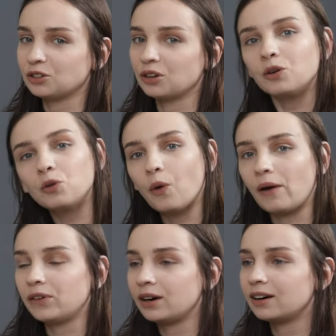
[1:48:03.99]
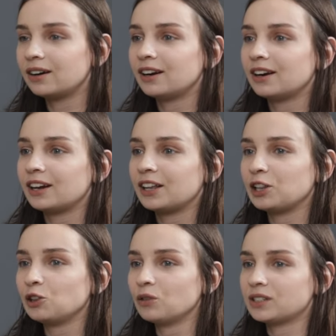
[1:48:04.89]
So whoever
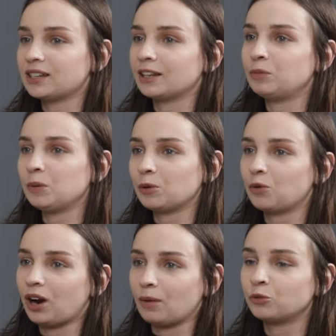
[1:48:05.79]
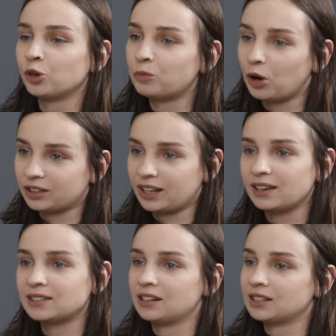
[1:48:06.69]
looks at people who come to your
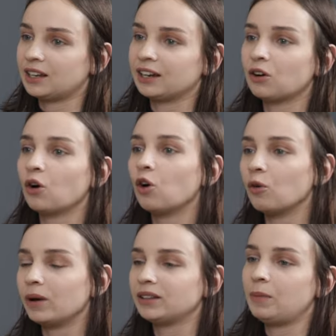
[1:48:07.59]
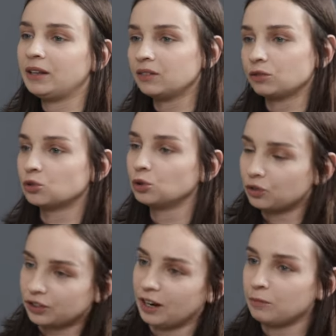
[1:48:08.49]
podcast and is like, oh, but debating was good
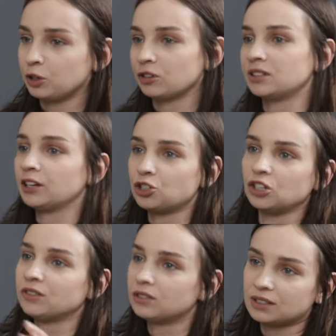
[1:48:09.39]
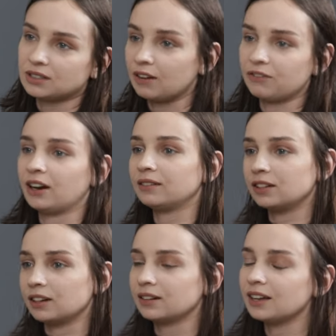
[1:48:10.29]
for them because they achieved stuff and I
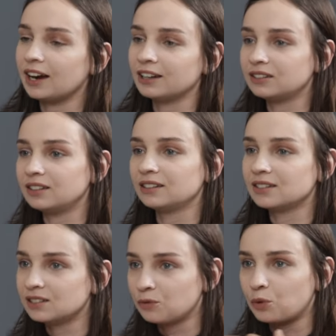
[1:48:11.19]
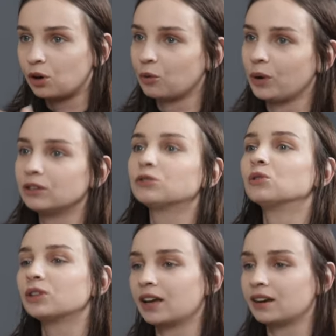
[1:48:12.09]
didn't. I think this is a wrong way to
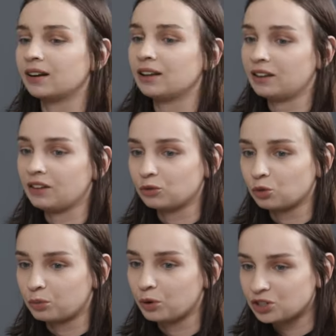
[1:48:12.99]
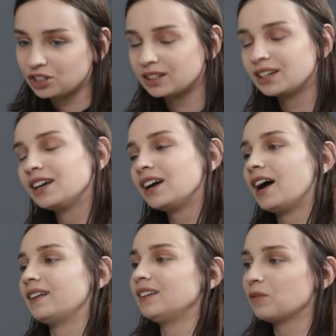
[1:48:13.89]
look at it and, and to approach it.
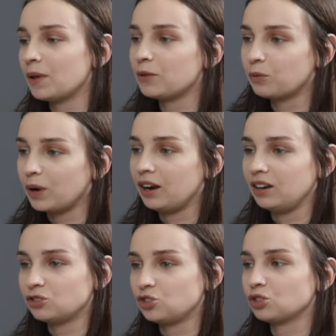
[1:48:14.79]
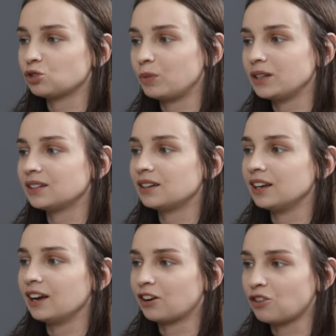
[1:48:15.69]
I think a better way is just to
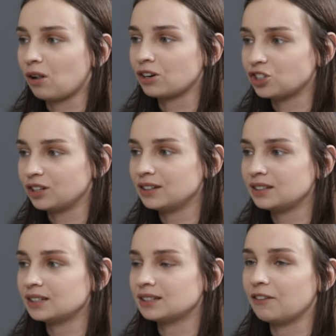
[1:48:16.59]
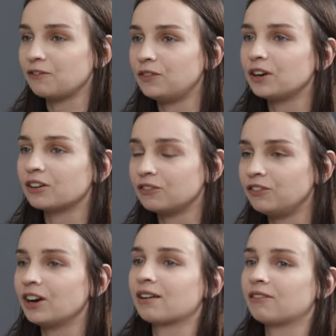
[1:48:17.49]
basically acknowledge that this is a very,
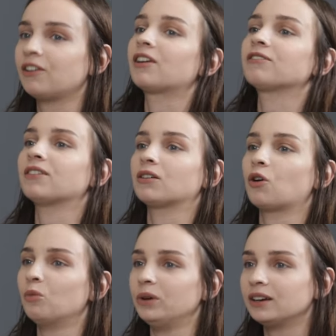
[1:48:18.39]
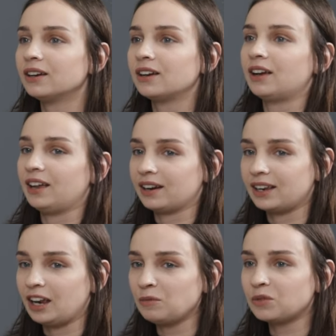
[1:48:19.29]
very, very fun hobby and a
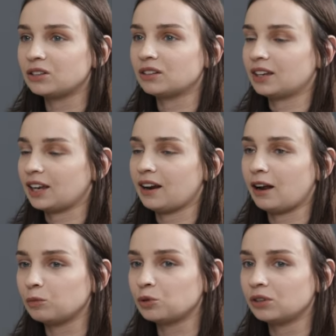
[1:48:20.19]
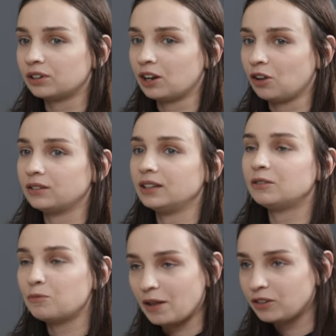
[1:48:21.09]
game that can help you learn a lot.
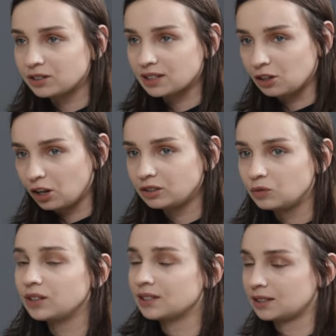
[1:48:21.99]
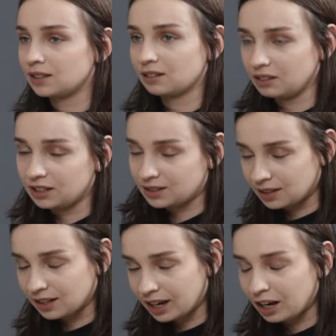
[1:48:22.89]
It matters a lot. It's a still it's
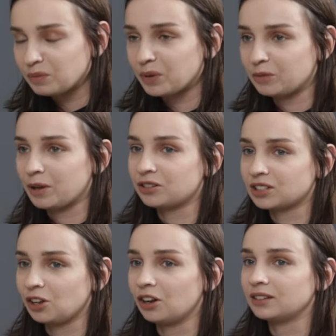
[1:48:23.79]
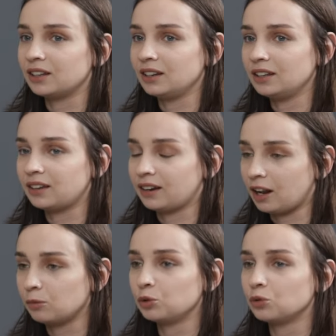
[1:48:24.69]
still a game, but it matters a lot and it can
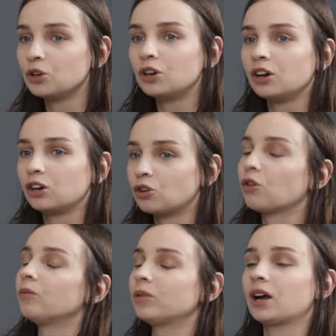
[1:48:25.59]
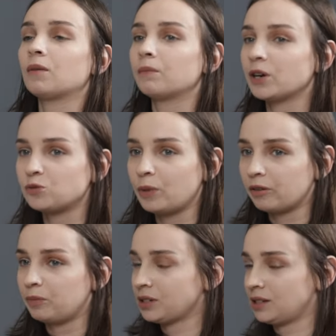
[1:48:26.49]
help you grow and become a much
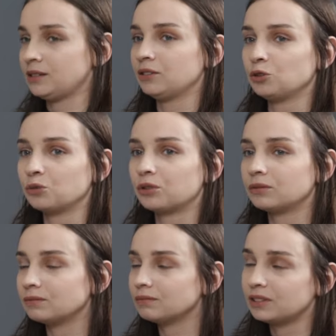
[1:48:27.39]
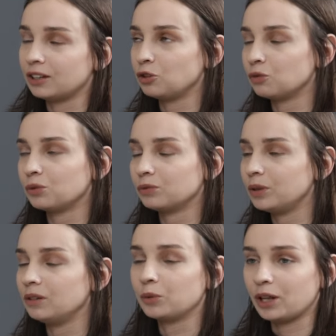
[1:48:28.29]
better person than you were than you would
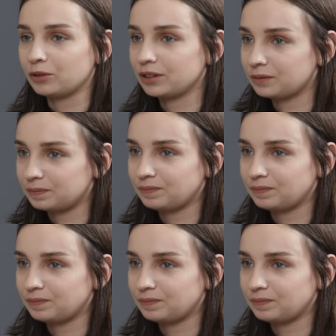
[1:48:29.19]
be without it.